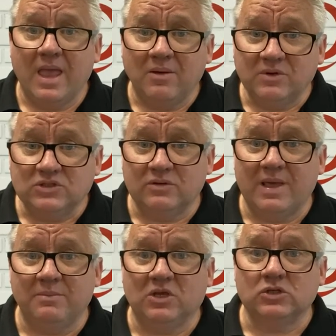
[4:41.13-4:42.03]
we do
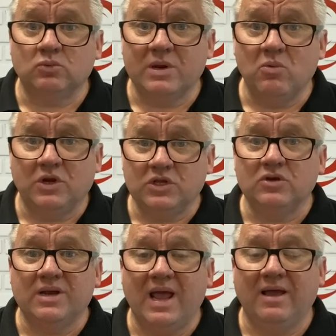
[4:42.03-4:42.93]
that because we want
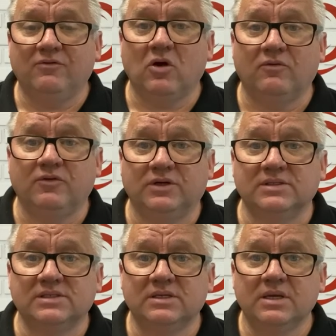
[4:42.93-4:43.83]
you to have
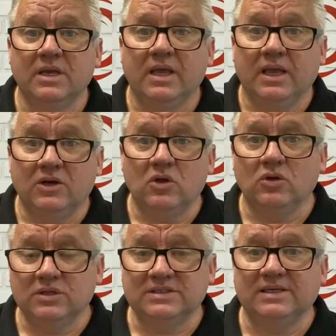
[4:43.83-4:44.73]
confidence in who
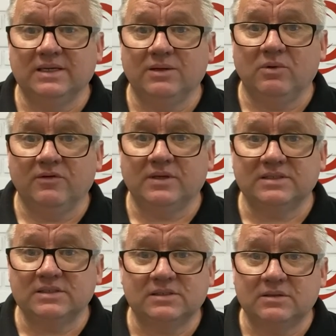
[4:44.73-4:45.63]
you're dealing with.
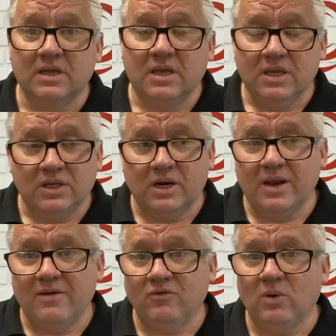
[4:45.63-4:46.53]
Because
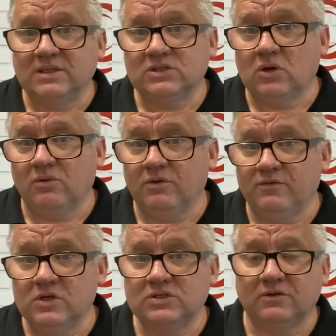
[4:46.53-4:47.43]
everyone's got
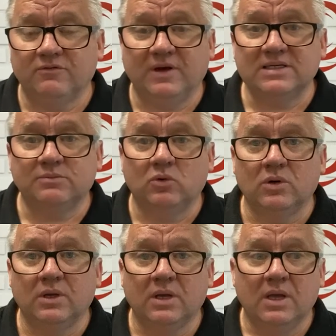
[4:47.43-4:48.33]
reviews on
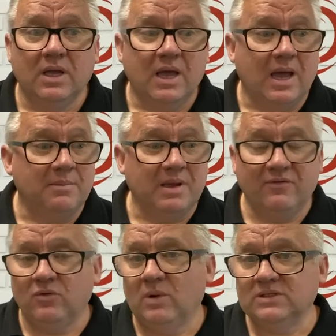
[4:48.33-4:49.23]
Facebook,
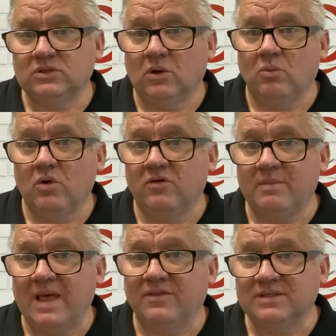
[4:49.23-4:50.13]
everyone's got word of
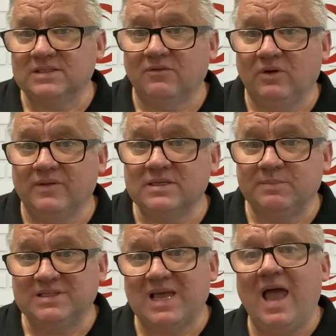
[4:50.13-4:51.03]
mouth and stuff like this,
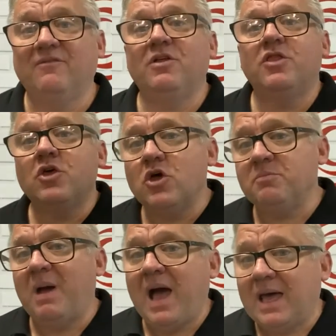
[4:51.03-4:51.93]
but to have a
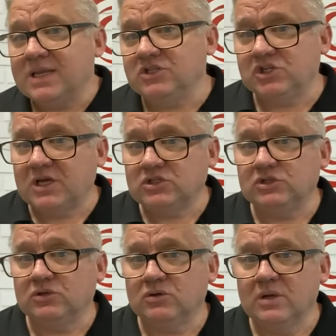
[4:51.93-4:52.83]
third party judge
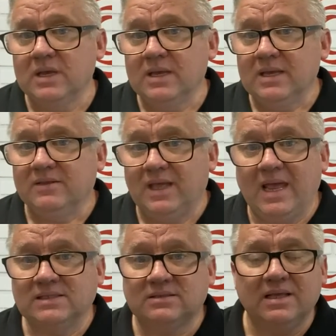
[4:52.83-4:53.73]
you that
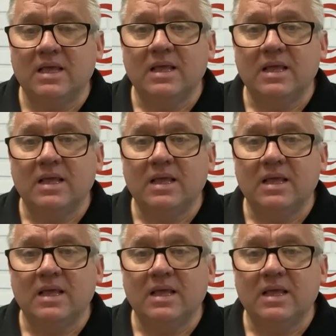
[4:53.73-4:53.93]
has